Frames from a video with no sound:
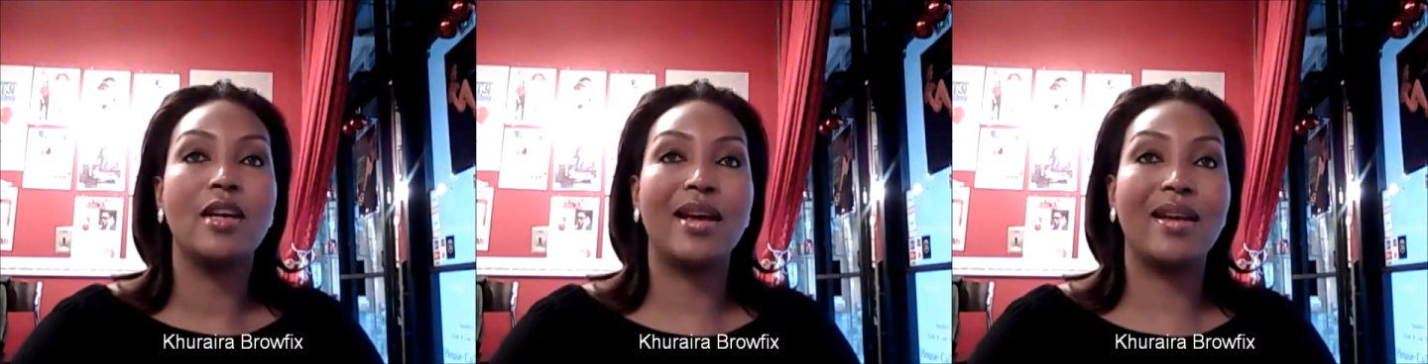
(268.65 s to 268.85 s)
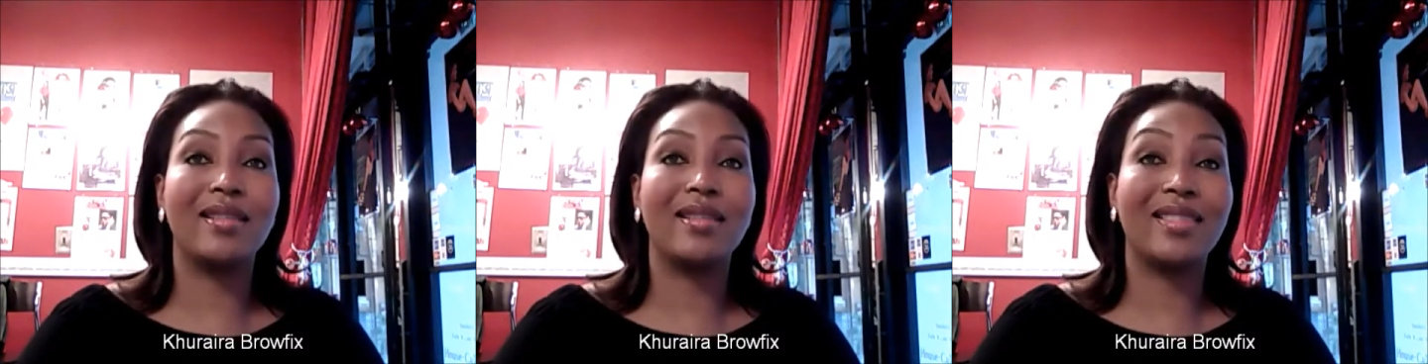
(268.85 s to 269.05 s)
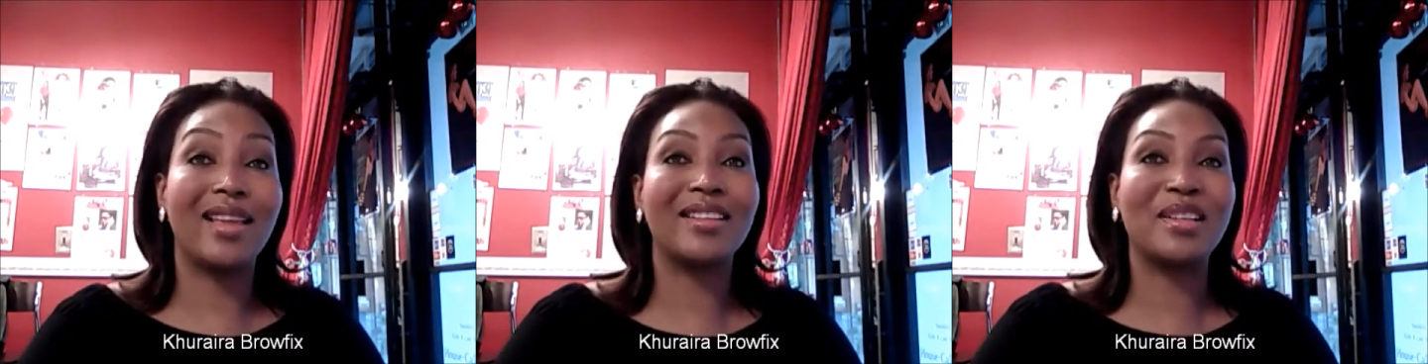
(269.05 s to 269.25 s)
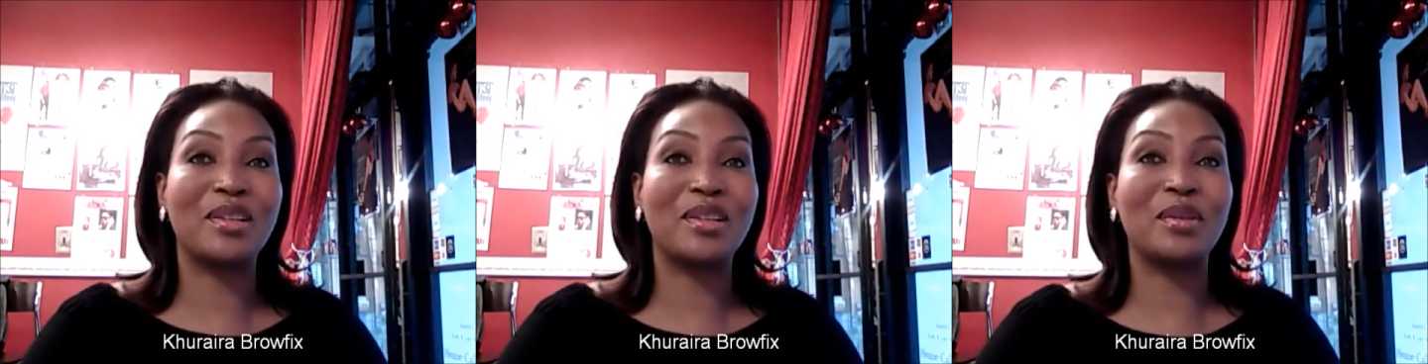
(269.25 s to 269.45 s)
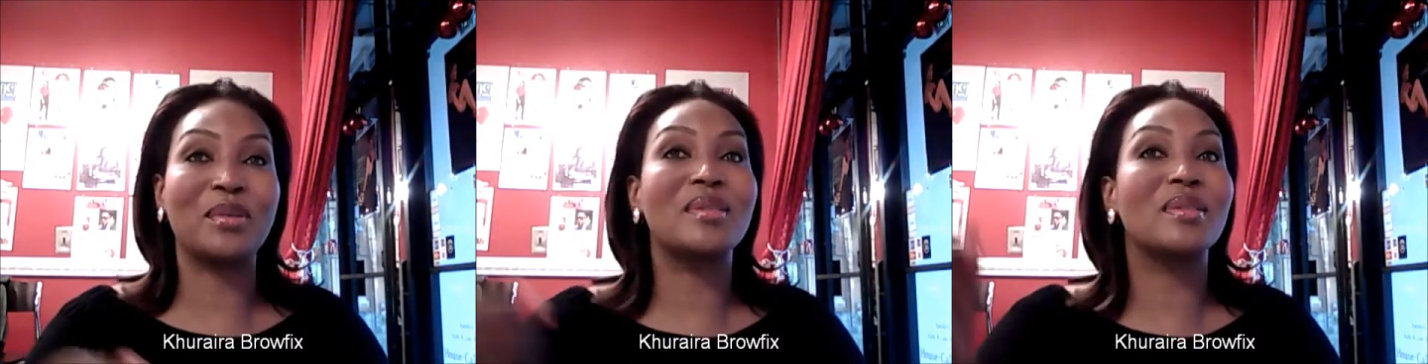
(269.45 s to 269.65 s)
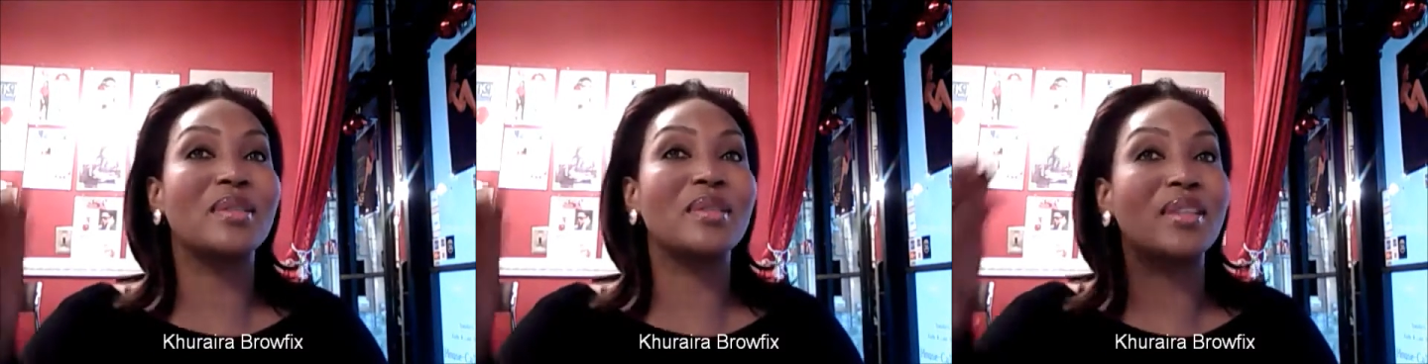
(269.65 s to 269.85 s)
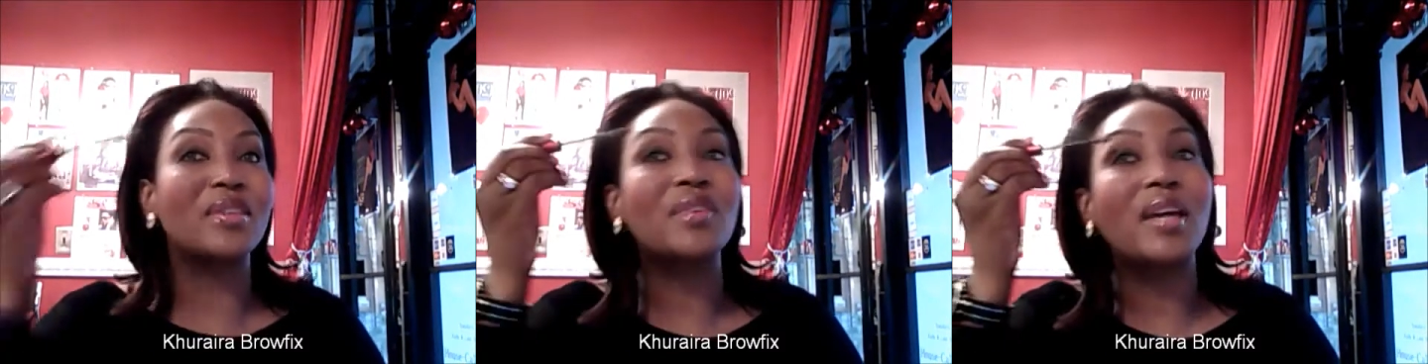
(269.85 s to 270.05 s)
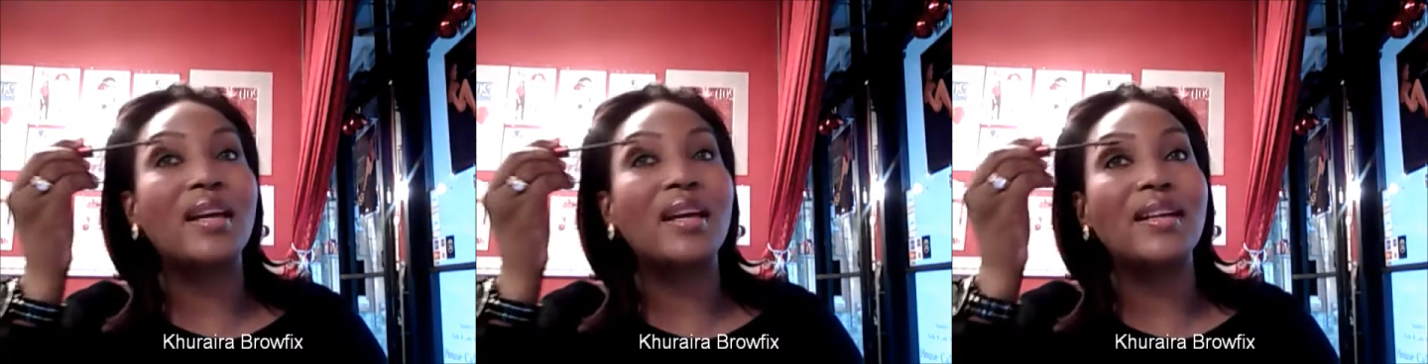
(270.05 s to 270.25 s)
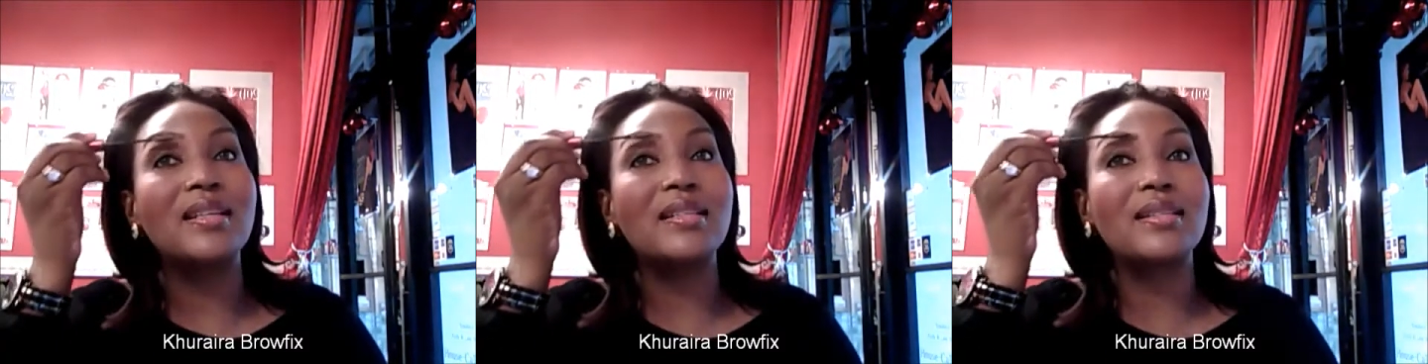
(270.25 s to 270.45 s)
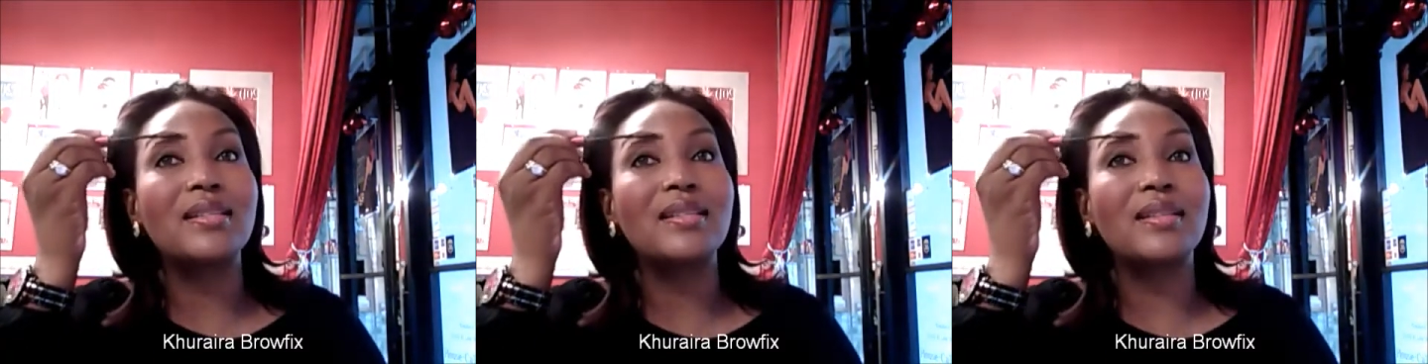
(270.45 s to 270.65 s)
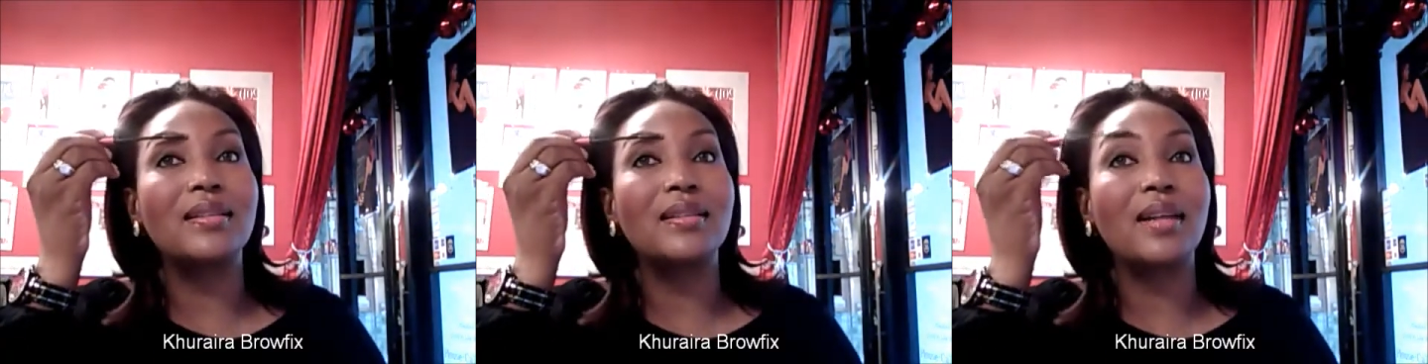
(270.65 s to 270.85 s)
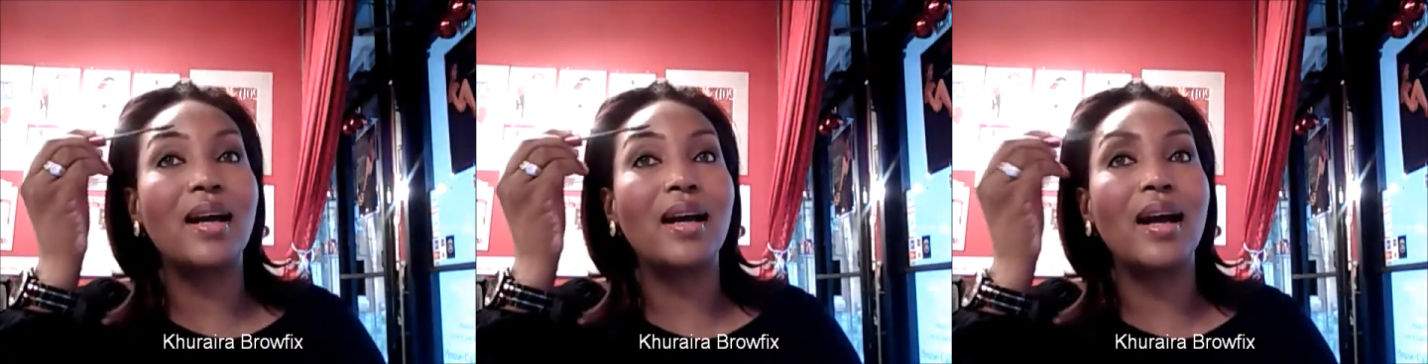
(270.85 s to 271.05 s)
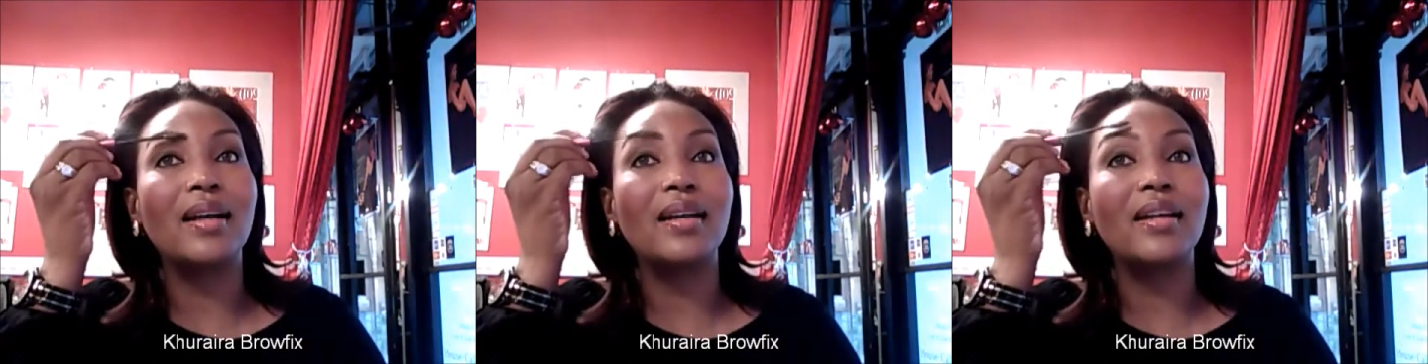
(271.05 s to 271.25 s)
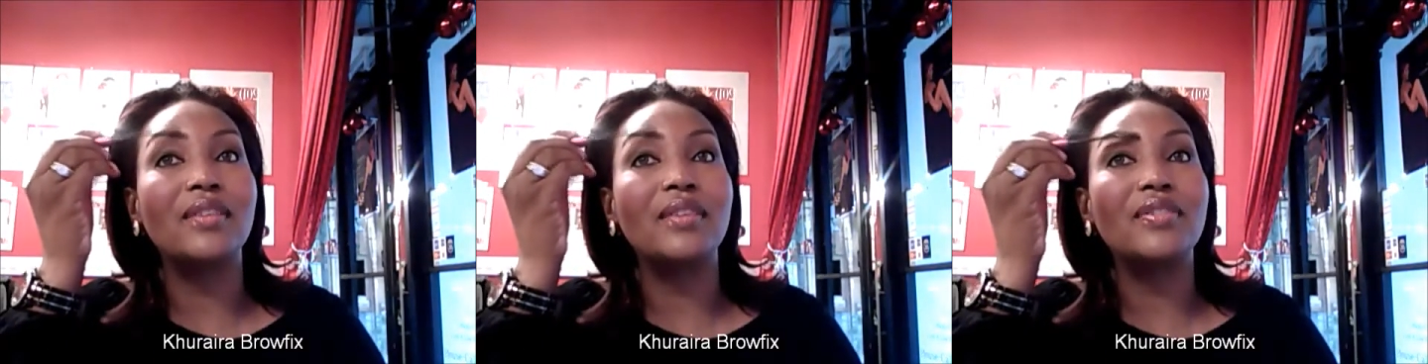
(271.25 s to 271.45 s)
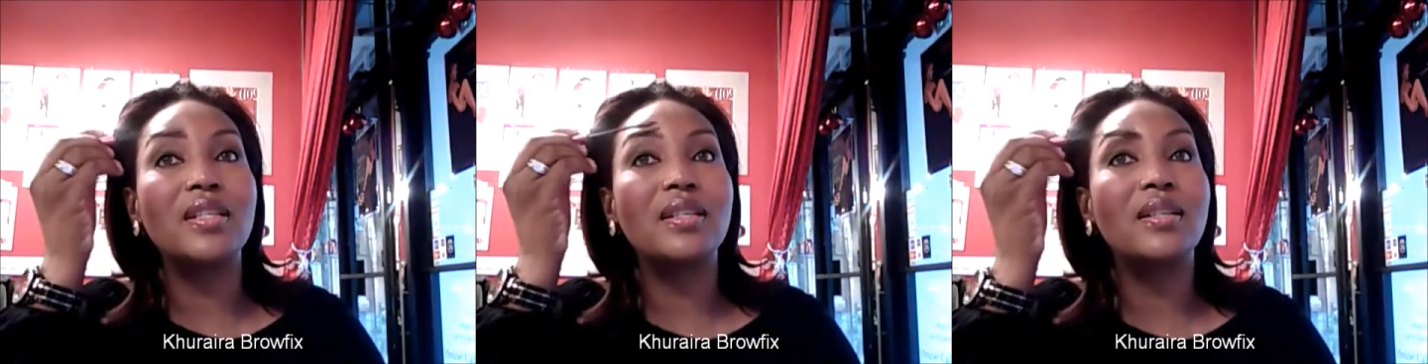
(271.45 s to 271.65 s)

And that can also give you an instant eye lift.